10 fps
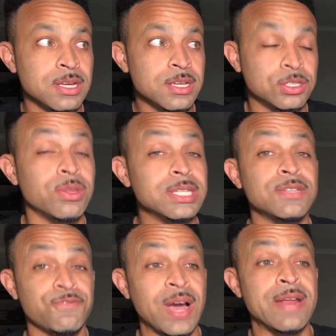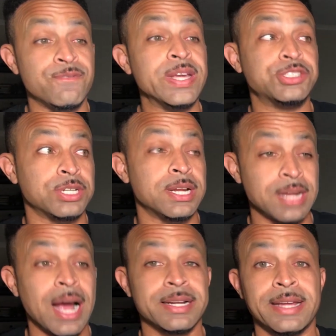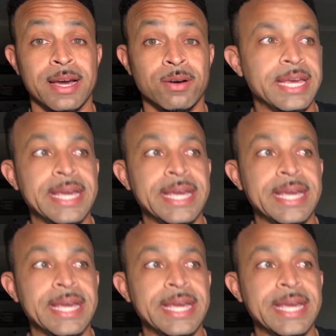So this fight featured a knockdown.